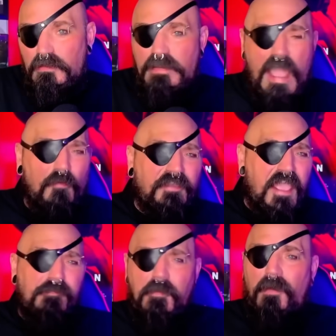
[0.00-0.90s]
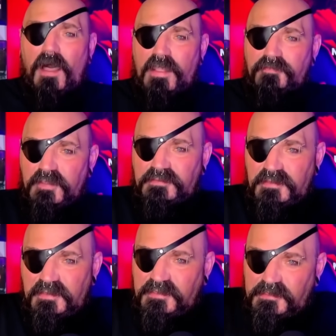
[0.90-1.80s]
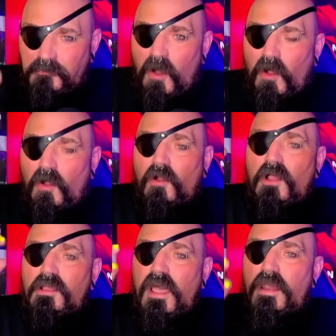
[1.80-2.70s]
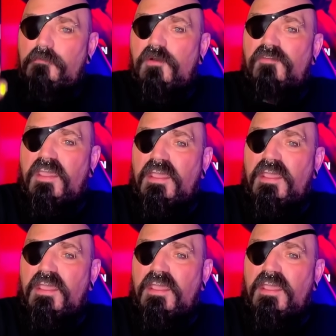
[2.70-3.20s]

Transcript: Now, keep in mind, this is a small kind of movie.